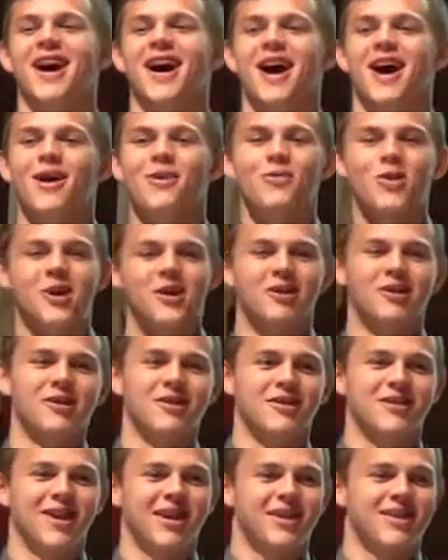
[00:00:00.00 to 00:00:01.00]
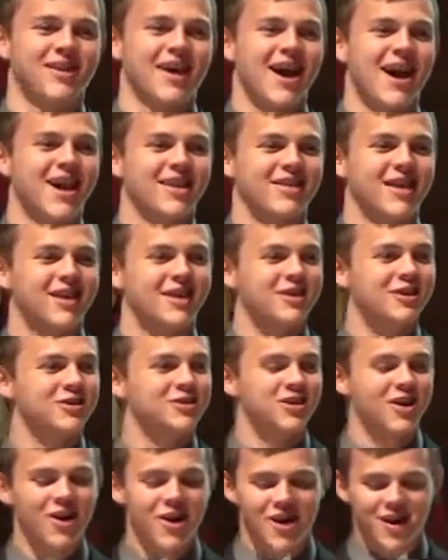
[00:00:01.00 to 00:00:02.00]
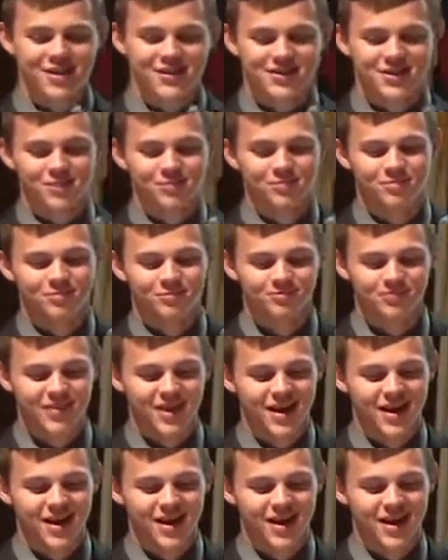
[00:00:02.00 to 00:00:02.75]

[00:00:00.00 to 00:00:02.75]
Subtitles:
I want to look like that. That looks awesome.